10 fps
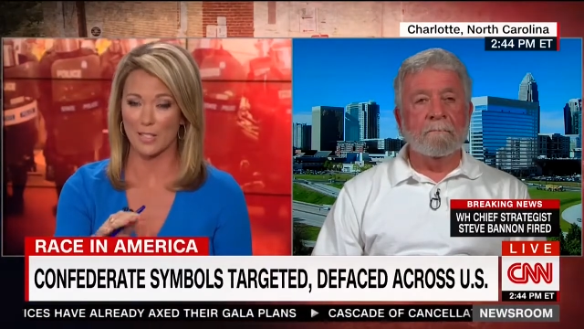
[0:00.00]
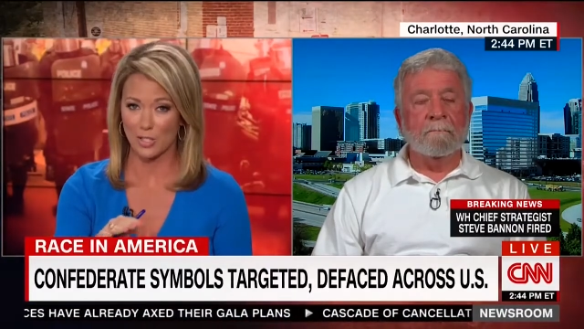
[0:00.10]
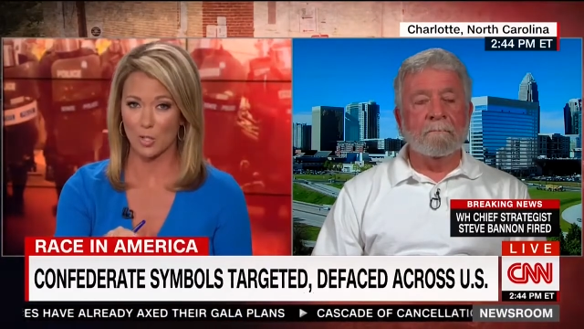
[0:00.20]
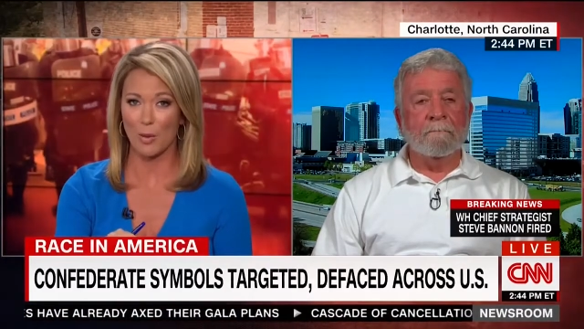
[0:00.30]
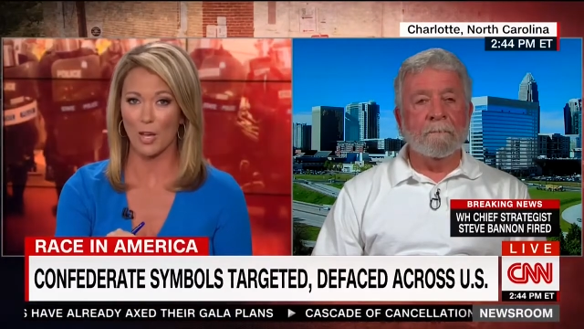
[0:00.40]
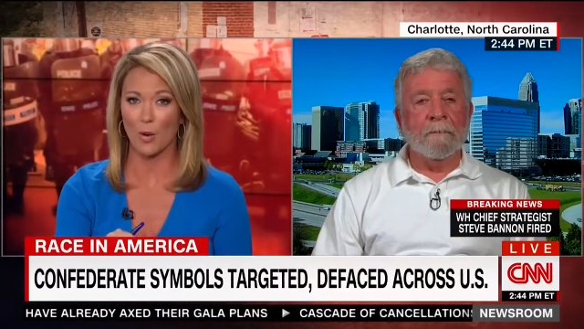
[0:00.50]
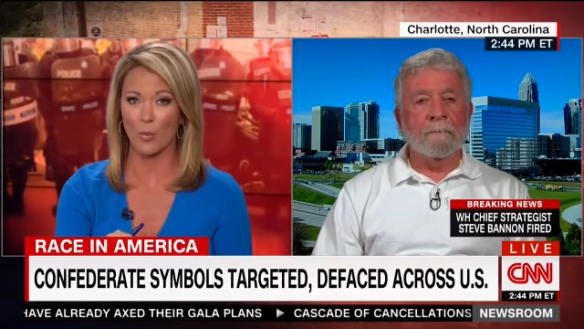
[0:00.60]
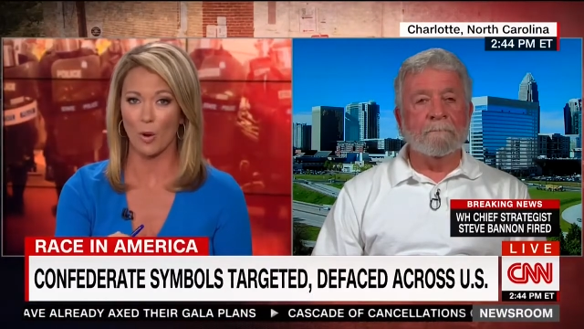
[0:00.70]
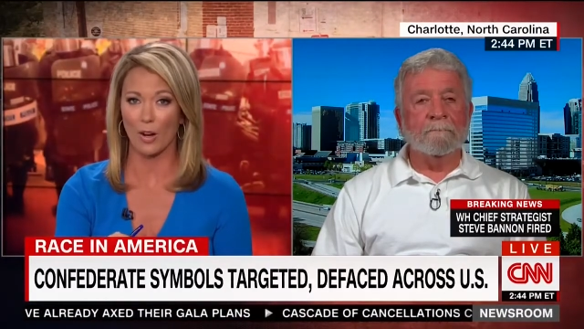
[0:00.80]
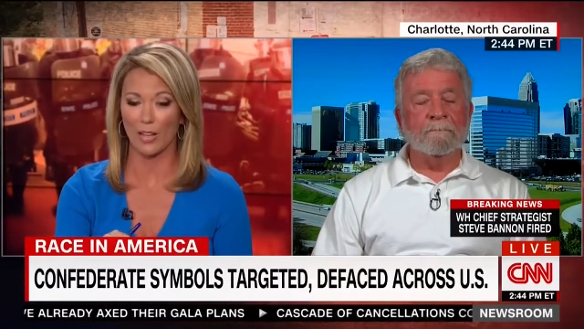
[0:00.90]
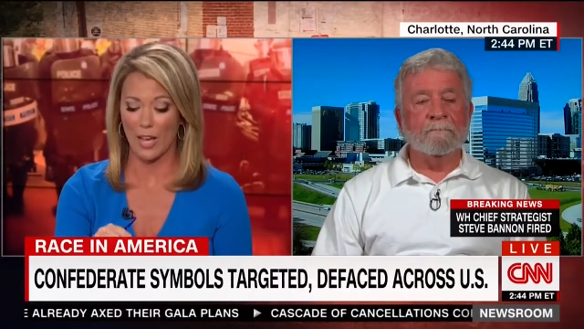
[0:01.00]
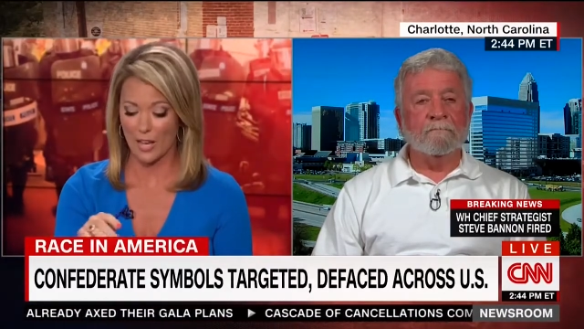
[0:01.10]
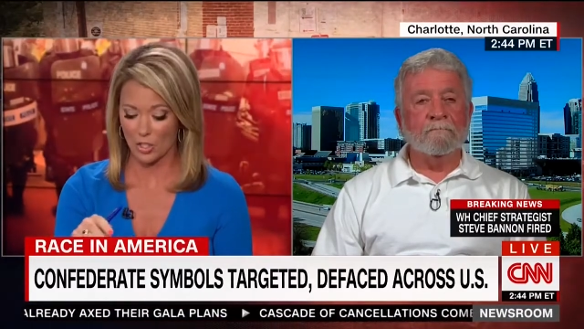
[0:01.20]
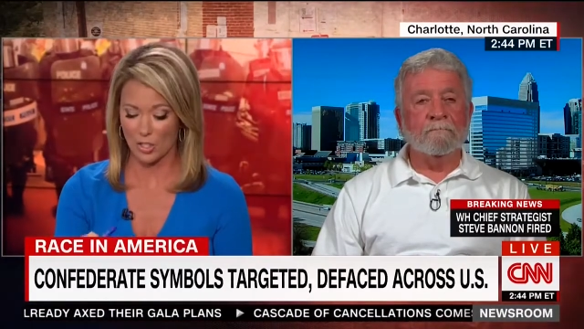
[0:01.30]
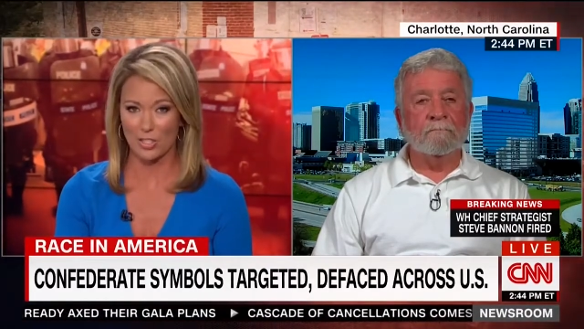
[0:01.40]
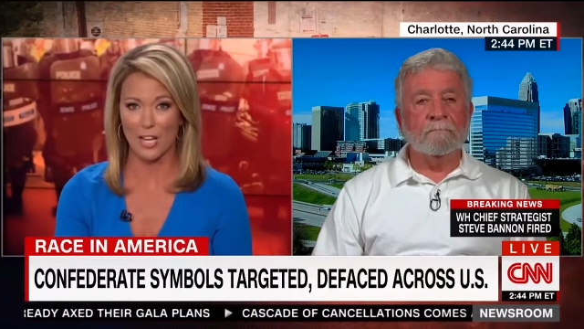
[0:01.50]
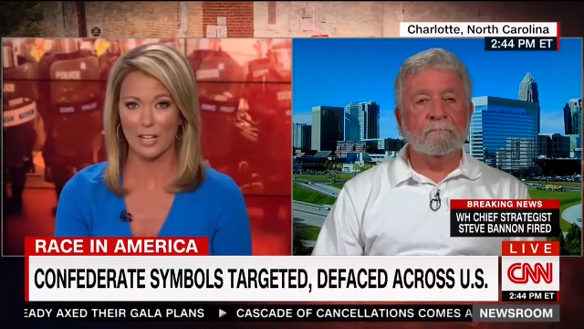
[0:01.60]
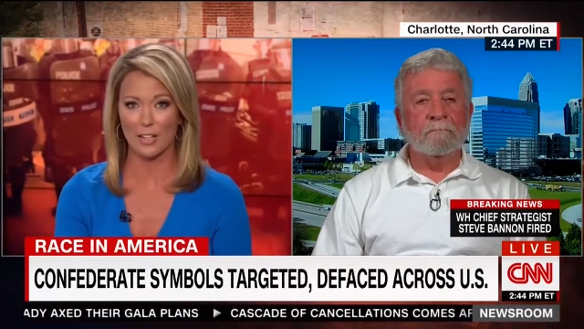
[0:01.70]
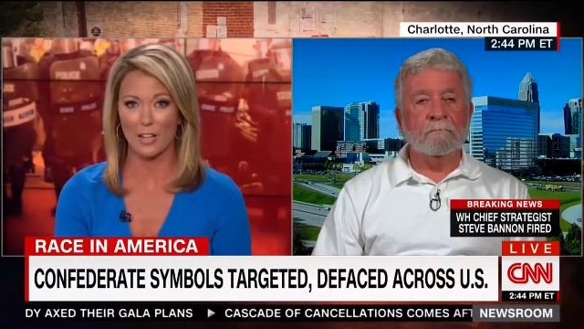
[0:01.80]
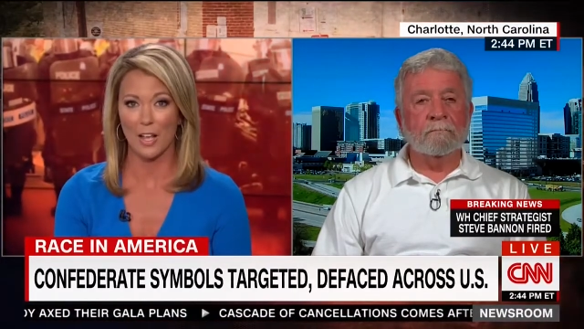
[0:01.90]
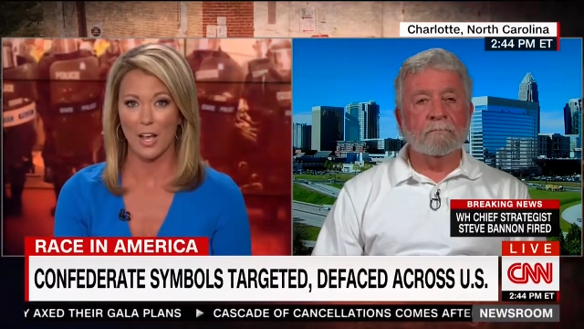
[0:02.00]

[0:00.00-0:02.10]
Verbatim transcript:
Speaker 1: I did do my homework, and I just cited